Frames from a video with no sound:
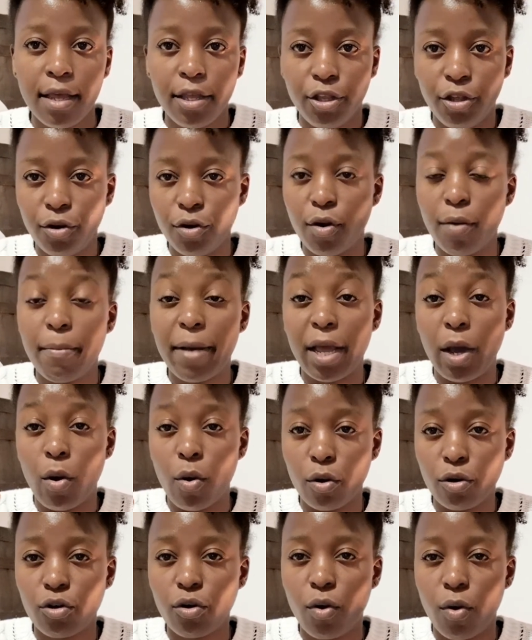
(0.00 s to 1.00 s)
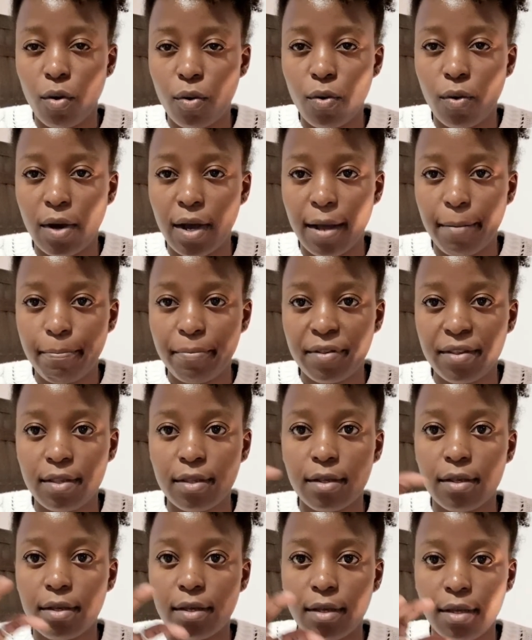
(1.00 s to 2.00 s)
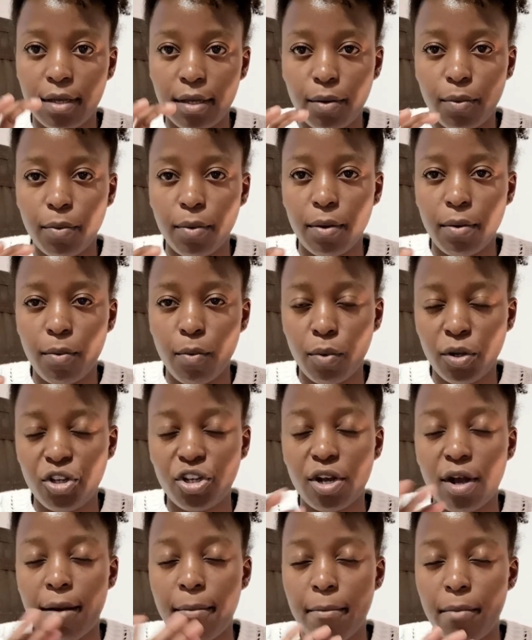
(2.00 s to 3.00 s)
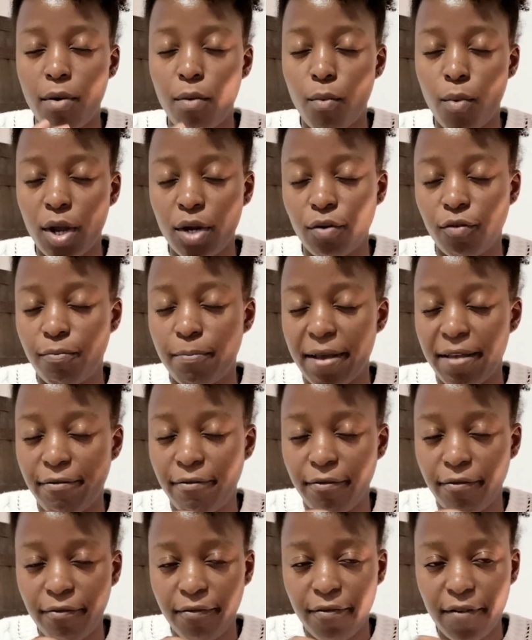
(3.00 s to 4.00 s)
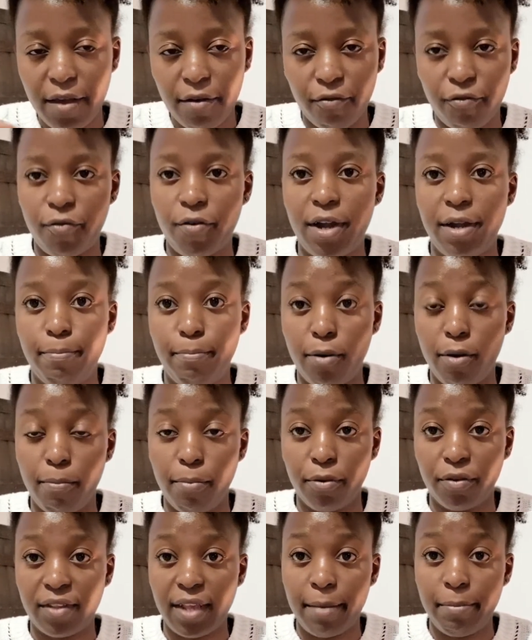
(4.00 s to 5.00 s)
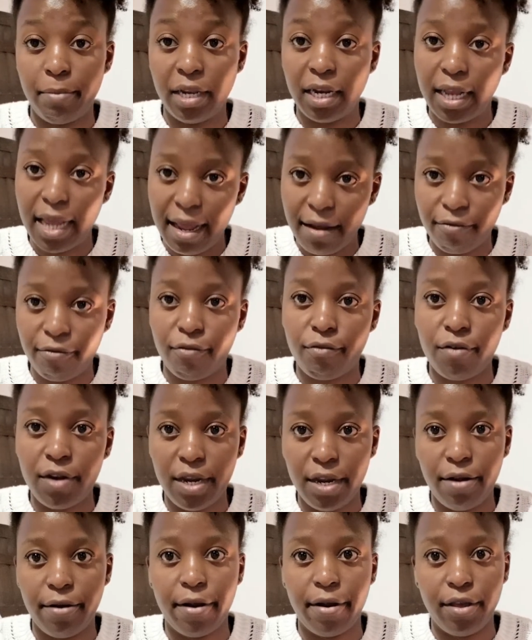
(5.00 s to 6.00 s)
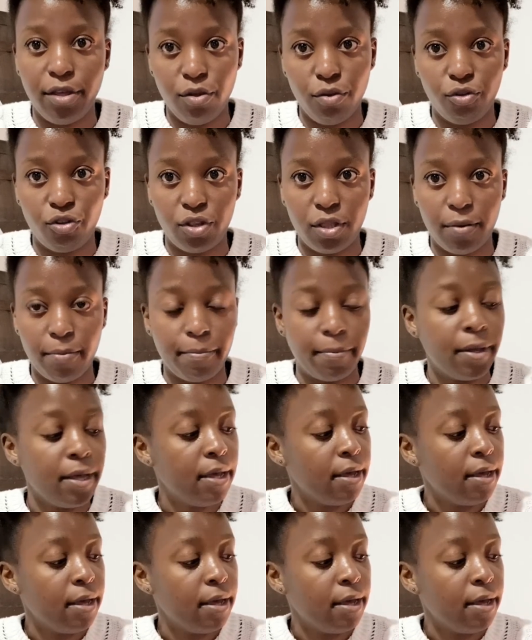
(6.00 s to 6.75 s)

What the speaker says: You know my hot cocoa cups, which are one of my favorite bubbles. I mean, every year I use them.